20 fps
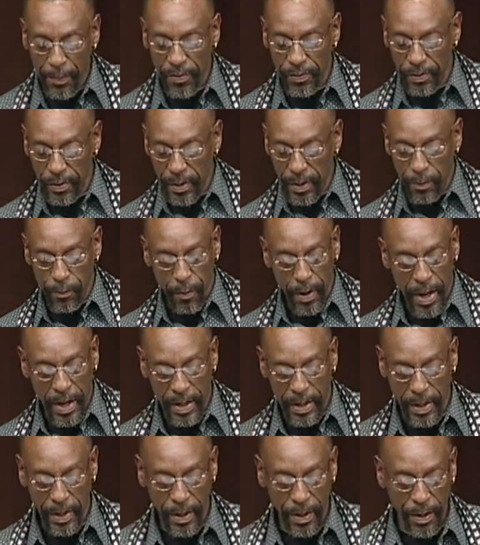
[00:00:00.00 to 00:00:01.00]
sitting right
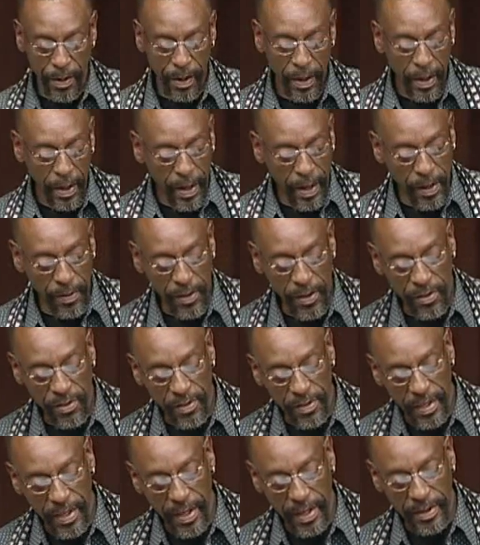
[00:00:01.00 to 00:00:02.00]
here in this
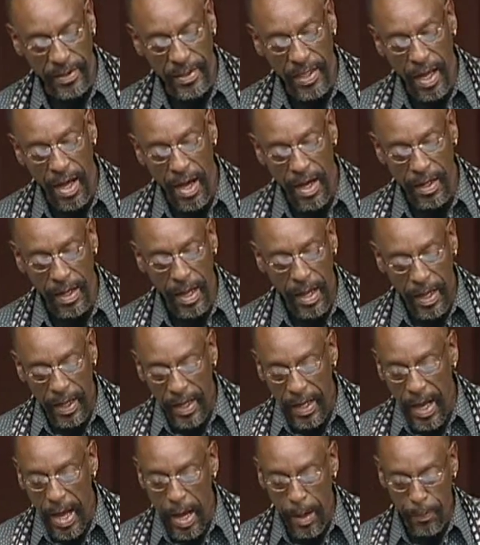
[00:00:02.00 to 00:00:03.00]
tick-tock
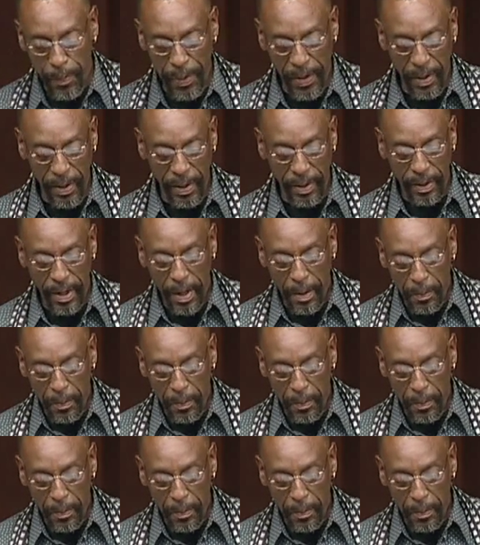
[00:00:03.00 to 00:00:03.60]
cockpit,